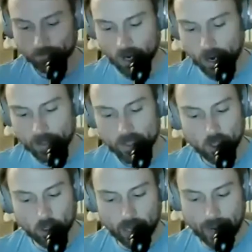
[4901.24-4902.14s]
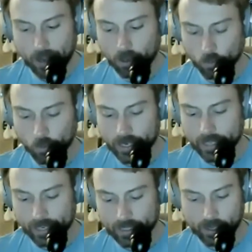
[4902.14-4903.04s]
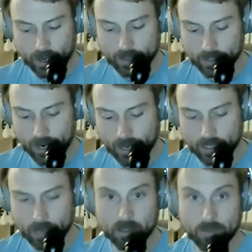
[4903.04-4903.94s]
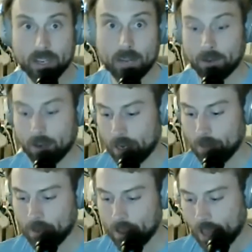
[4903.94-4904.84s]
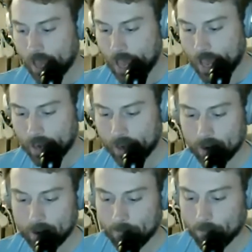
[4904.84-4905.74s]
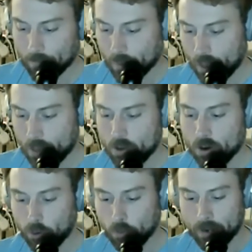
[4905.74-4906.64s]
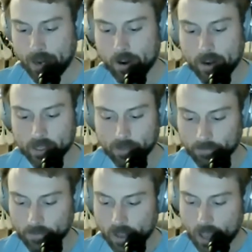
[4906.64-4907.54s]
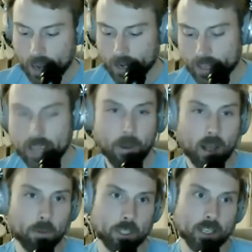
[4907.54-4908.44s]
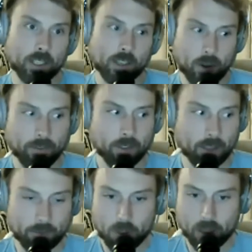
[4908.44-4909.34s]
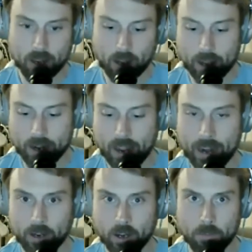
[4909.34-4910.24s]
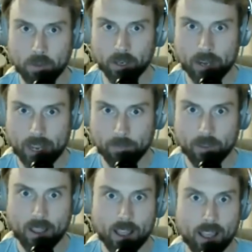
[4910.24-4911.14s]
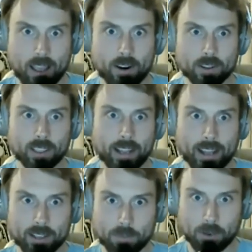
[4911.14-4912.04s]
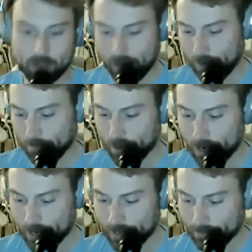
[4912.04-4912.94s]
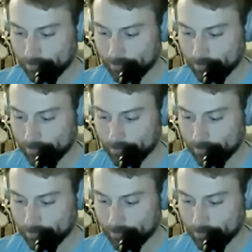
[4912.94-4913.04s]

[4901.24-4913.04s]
all right. So Lyell really likes Hutton's concepts of deep time and uniformitarianism. And he publishes, you ready for this? If you think Hutton had a good book name, here's Lyell's book name. All right.